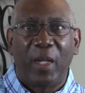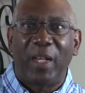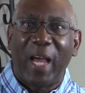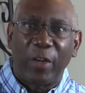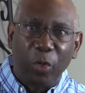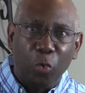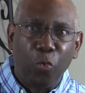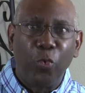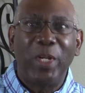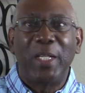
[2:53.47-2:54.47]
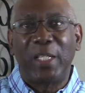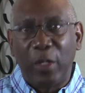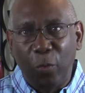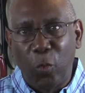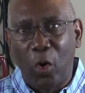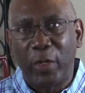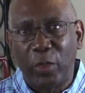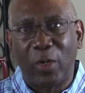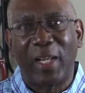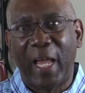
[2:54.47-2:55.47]
and how you really want
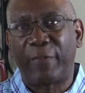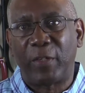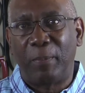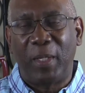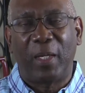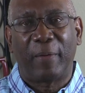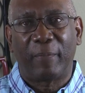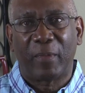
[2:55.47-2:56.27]
your life to be.